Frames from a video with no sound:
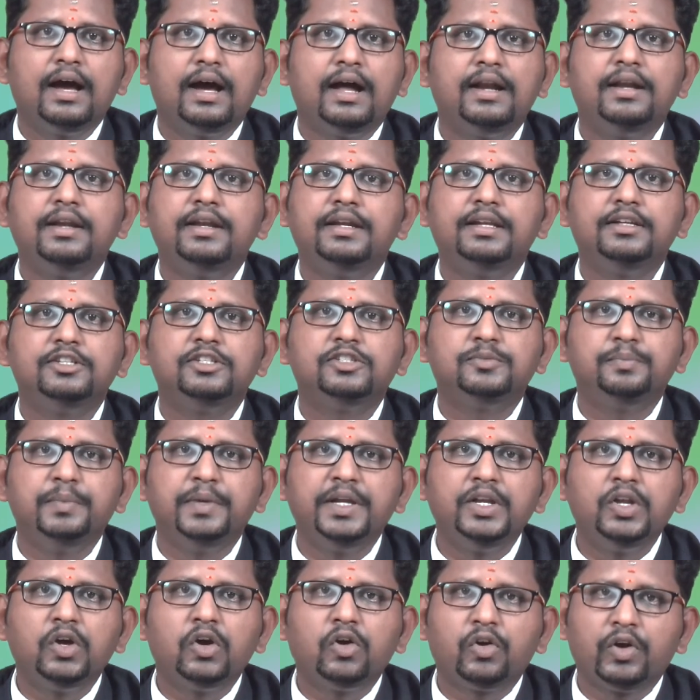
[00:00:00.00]
And it is
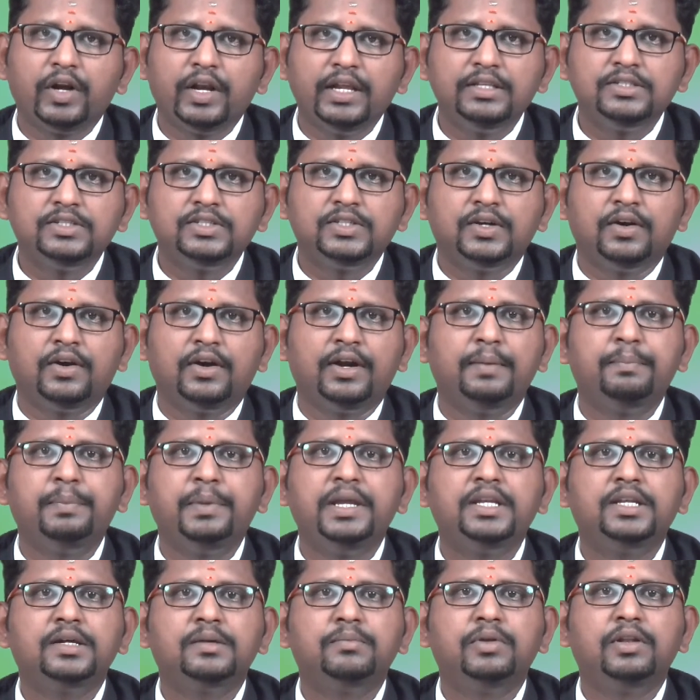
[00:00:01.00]
medium reach,
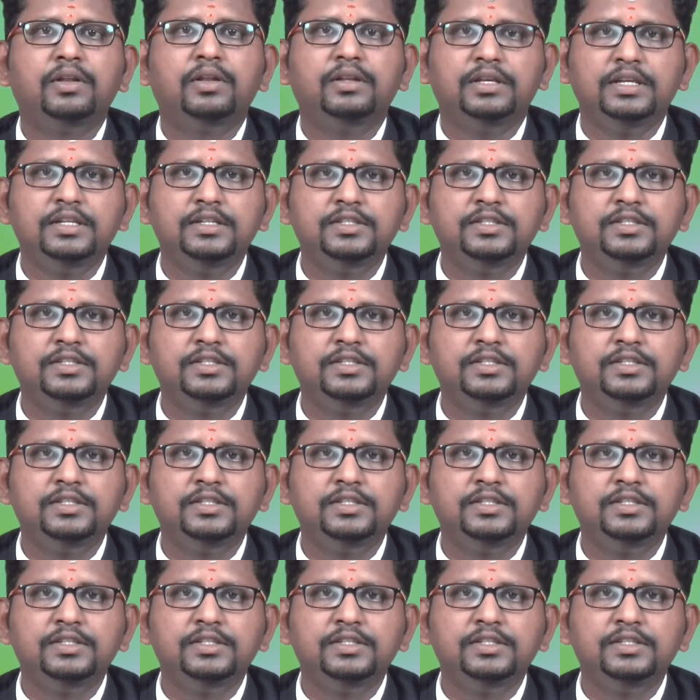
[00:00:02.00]
repeatable,